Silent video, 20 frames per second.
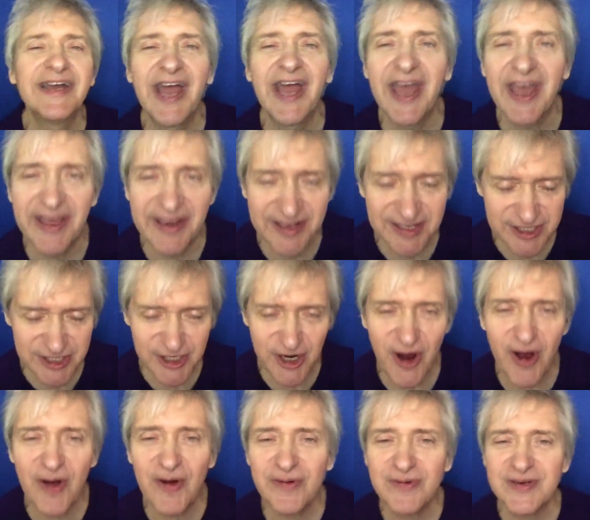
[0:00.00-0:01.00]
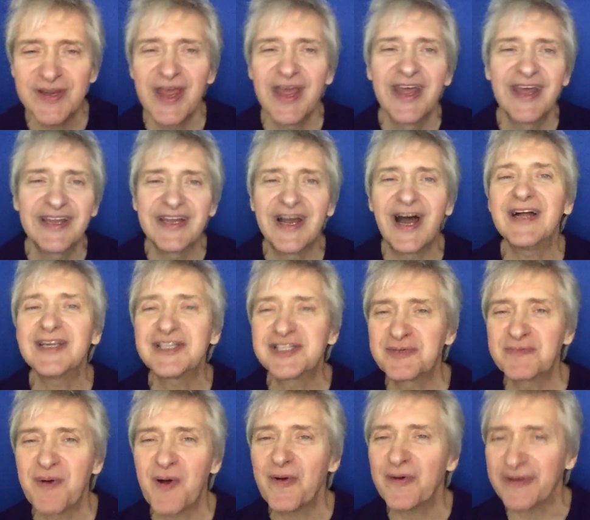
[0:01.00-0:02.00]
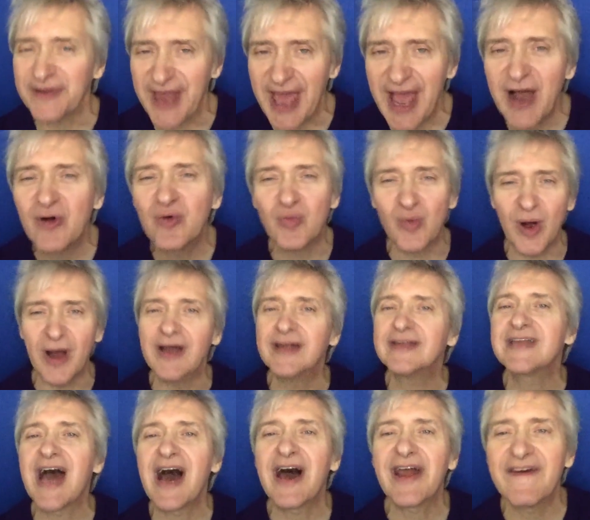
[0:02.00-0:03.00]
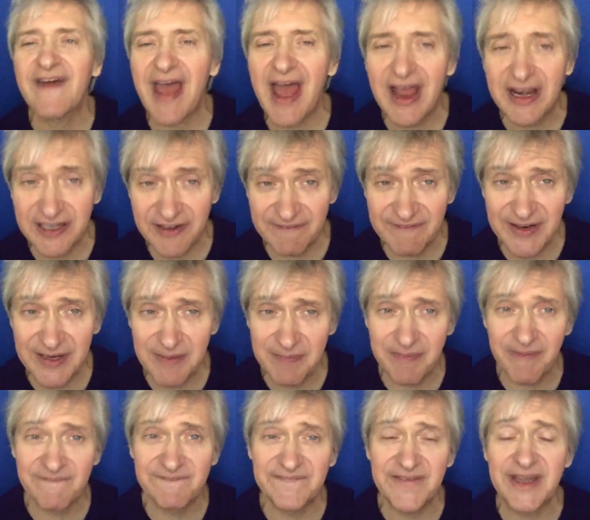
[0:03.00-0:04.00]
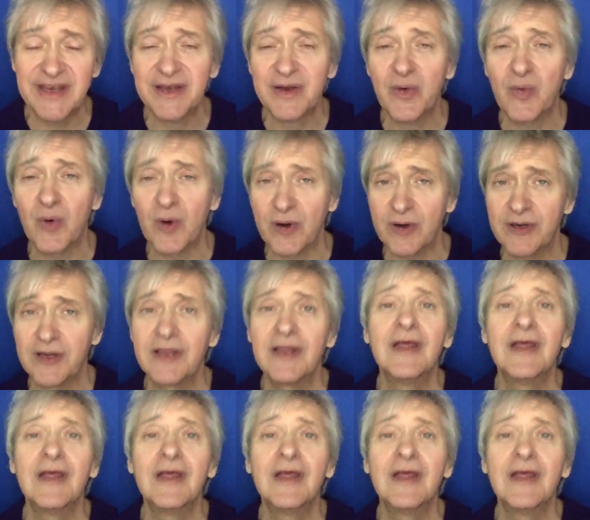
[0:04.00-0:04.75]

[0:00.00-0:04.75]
and it's called "God Spoke Now What: How to Activate a Prophetic Word."